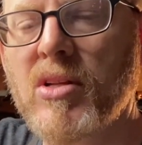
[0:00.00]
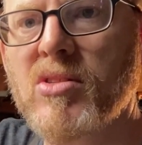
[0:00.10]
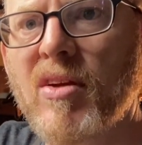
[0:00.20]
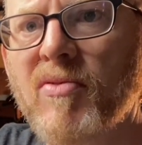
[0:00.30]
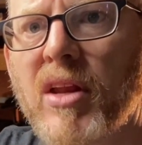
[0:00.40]

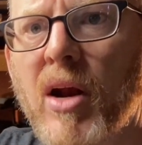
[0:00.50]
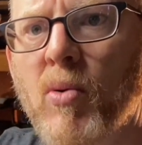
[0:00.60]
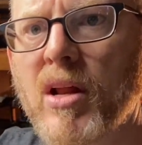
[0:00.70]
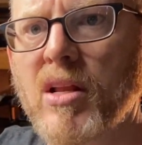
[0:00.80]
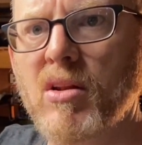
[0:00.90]
stuff that I
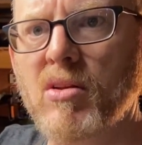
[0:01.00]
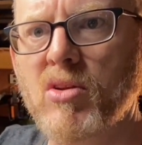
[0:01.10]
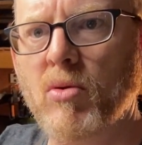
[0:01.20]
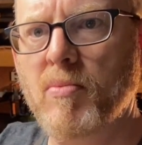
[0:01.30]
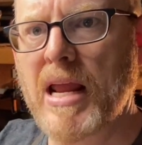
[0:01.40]
want it to
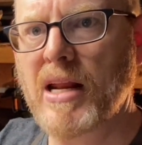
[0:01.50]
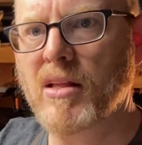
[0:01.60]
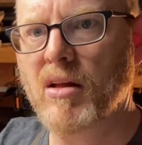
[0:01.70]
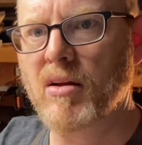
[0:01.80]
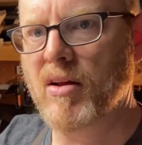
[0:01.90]
remain
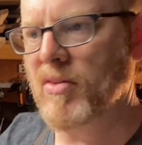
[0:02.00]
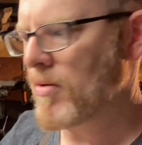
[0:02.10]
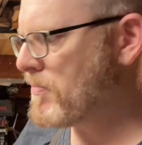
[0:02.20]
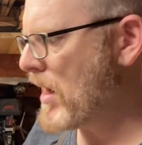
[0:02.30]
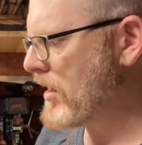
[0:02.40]
in the
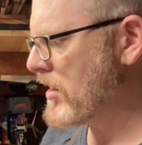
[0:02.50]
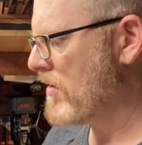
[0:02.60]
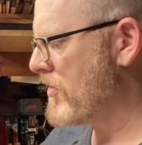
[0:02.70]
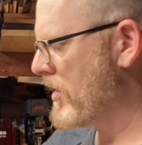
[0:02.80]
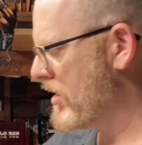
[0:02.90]
body
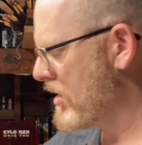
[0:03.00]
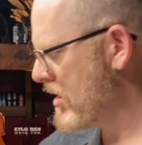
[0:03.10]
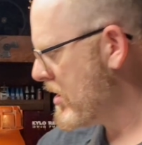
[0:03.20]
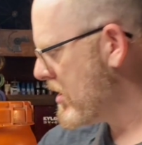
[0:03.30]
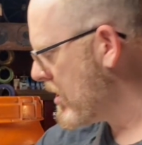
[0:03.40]
of the
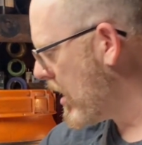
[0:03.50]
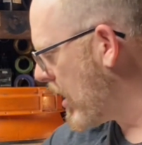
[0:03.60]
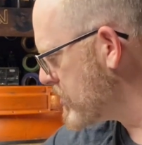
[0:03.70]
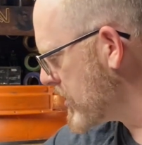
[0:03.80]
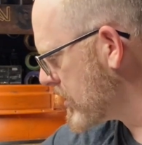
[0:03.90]

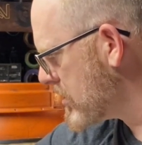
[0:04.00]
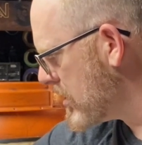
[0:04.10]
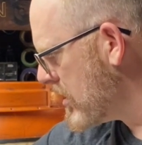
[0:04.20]
object.